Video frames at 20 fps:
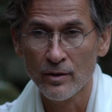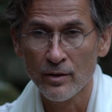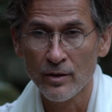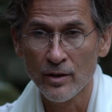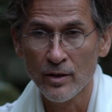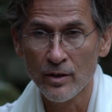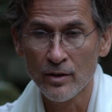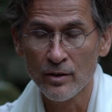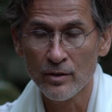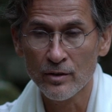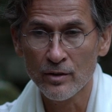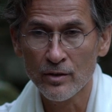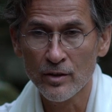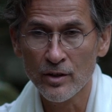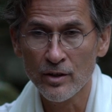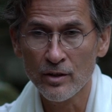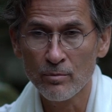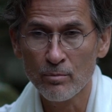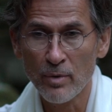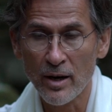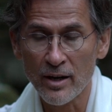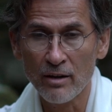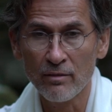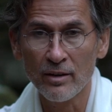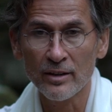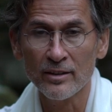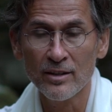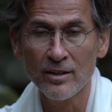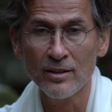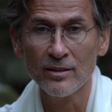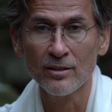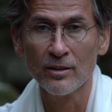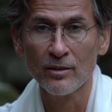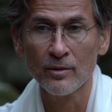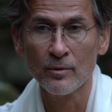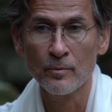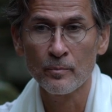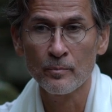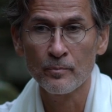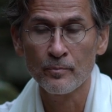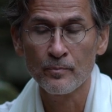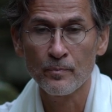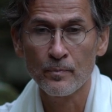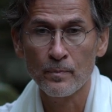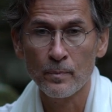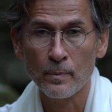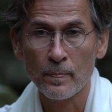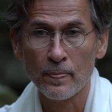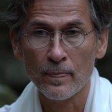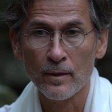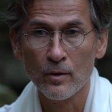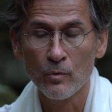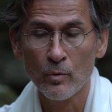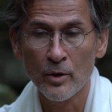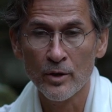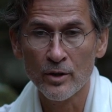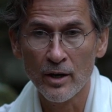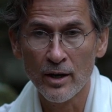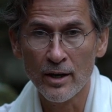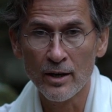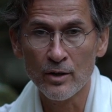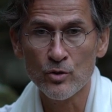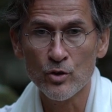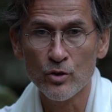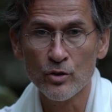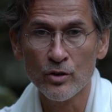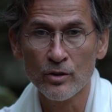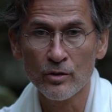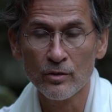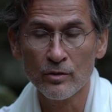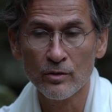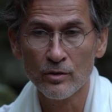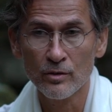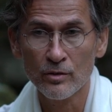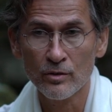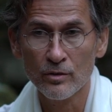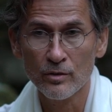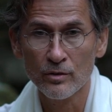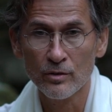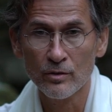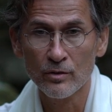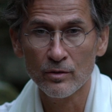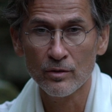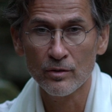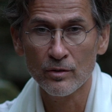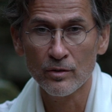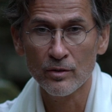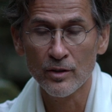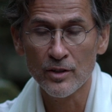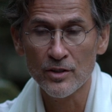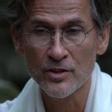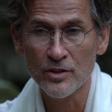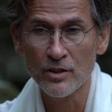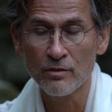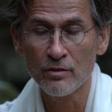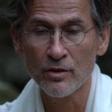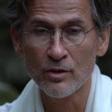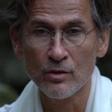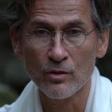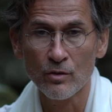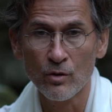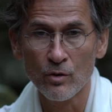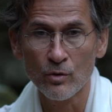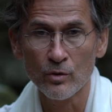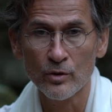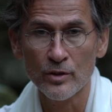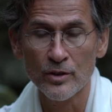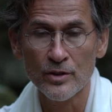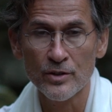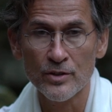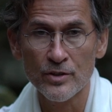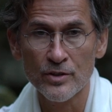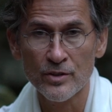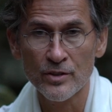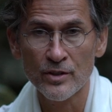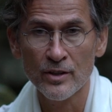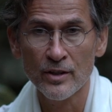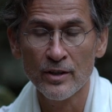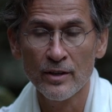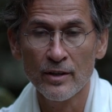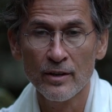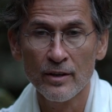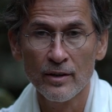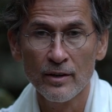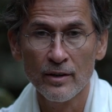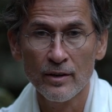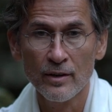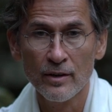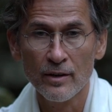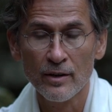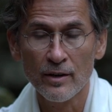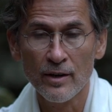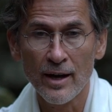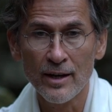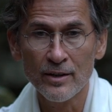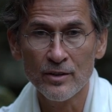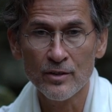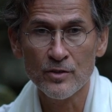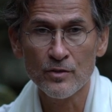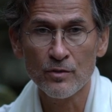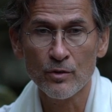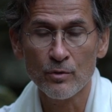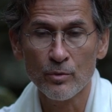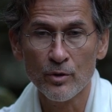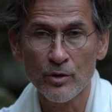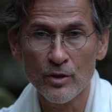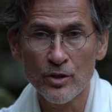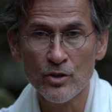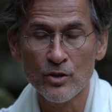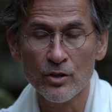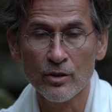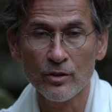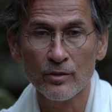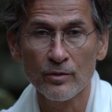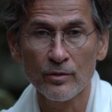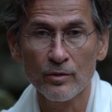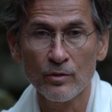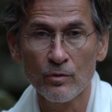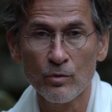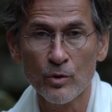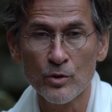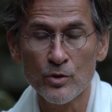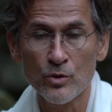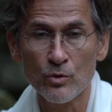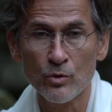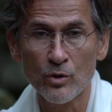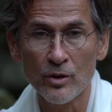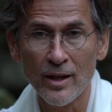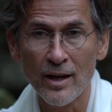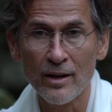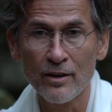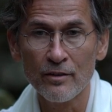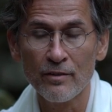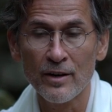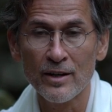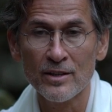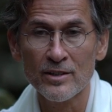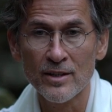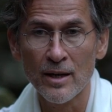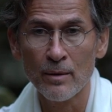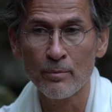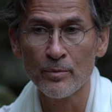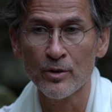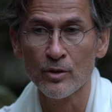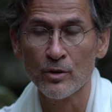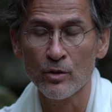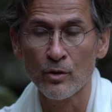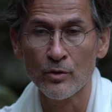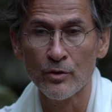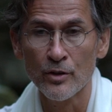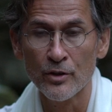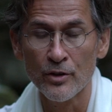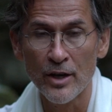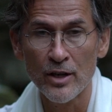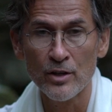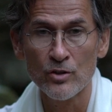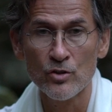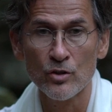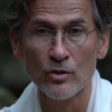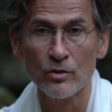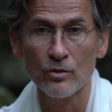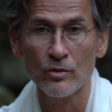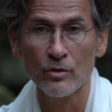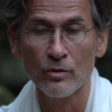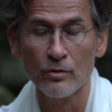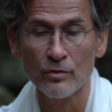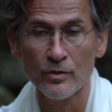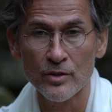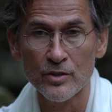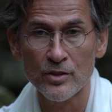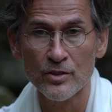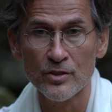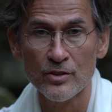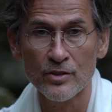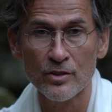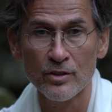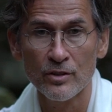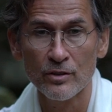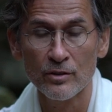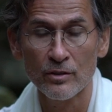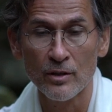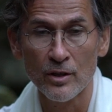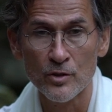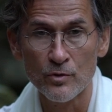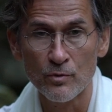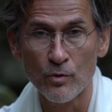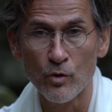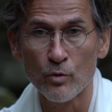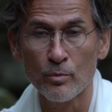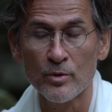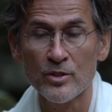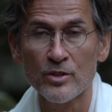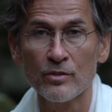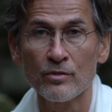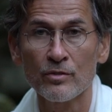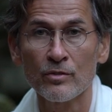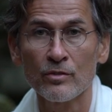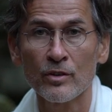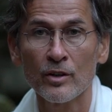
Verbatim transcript: in the Bhagavad Gita, when Arjuna, receiving all this guidance from Krishna, wants to clarify something on the nature of these transformative